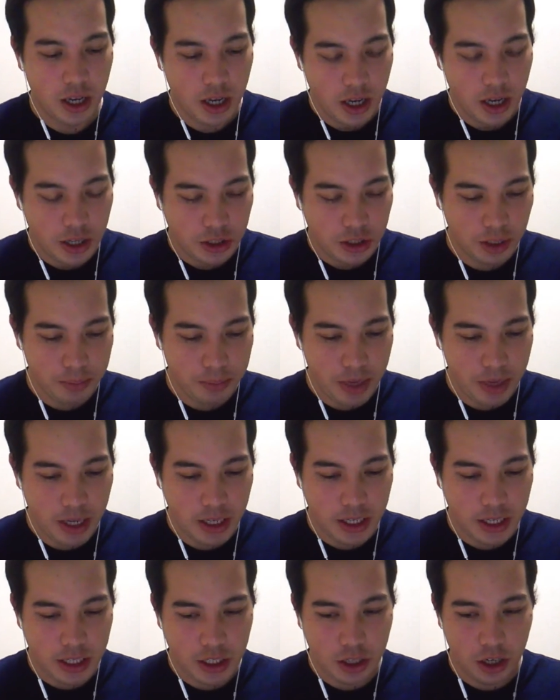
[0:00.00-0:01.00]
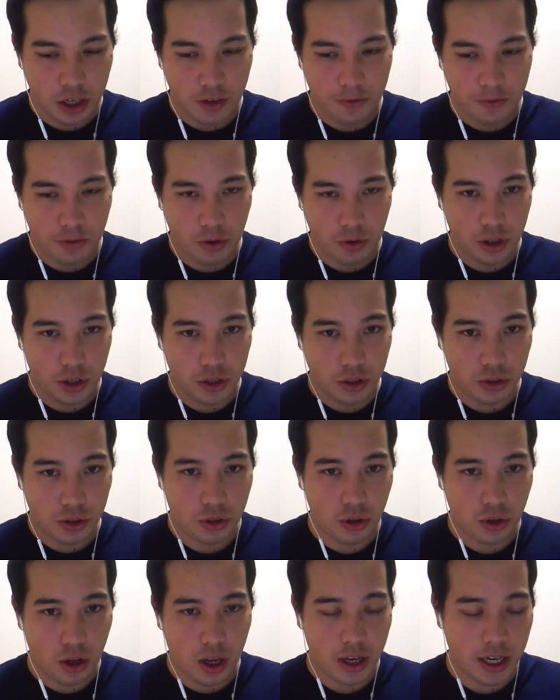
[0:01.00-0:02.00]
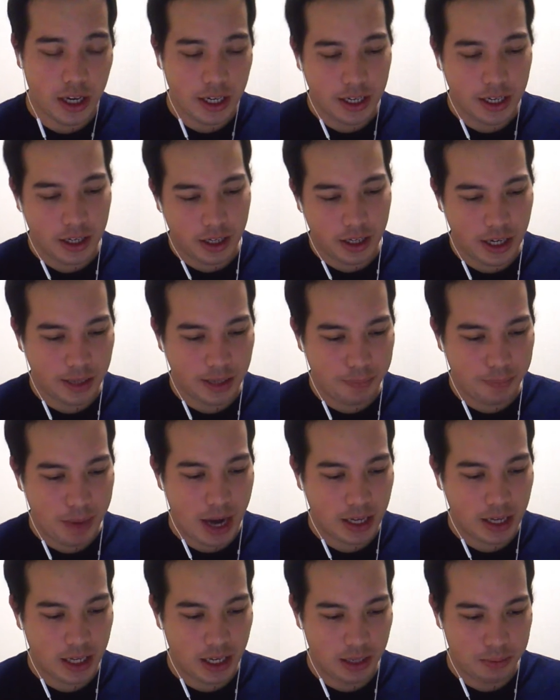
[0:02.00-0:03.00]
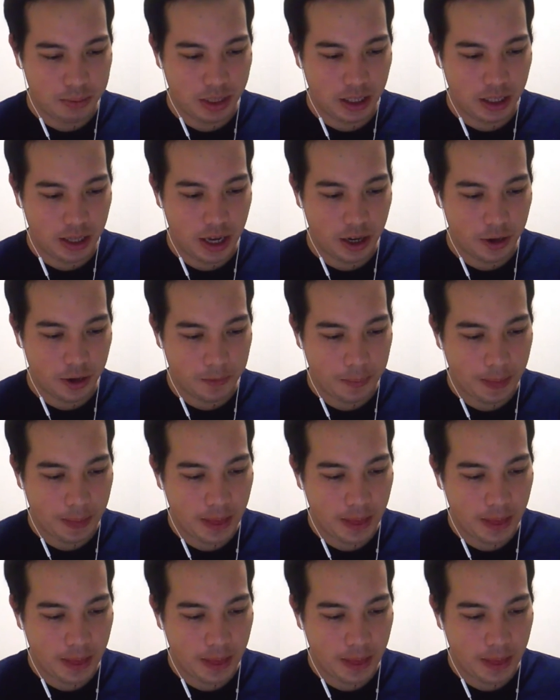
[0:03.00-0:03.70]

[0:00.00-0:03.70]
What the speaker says: Shield Maiden is good for control. I'm going to get back to that a little bit later.